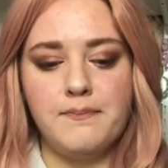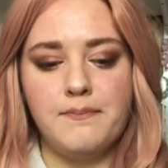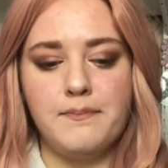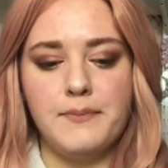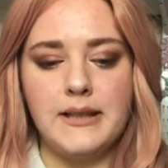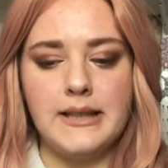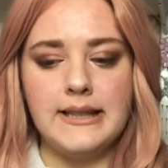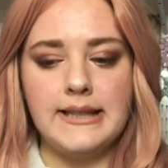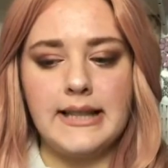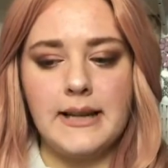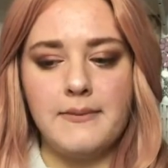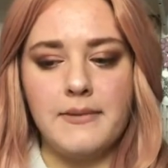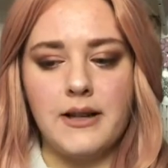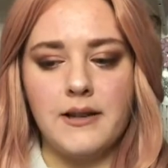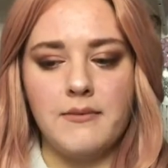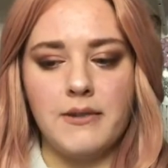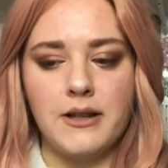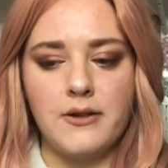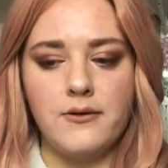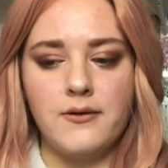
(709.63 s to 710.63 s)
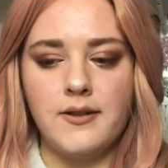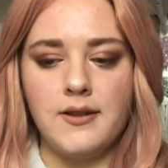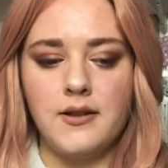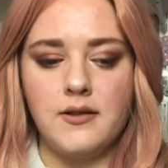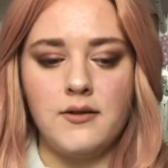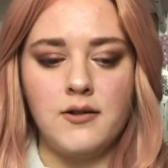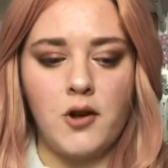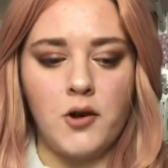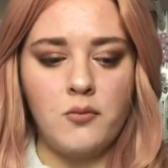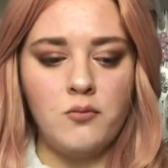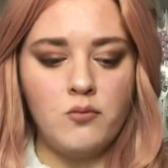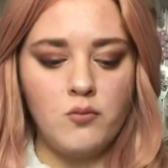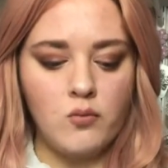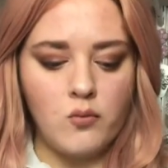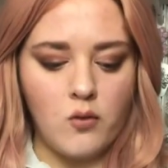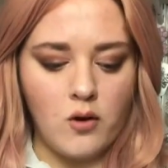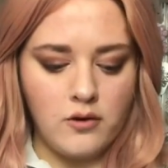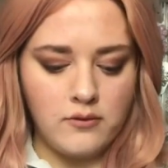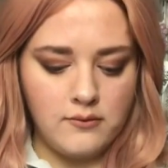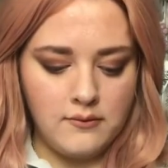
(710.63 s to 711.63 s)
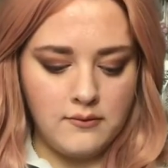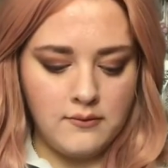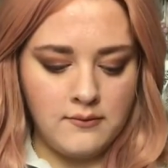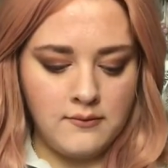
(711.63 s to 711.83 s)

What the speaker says: But at the same time, I also don't want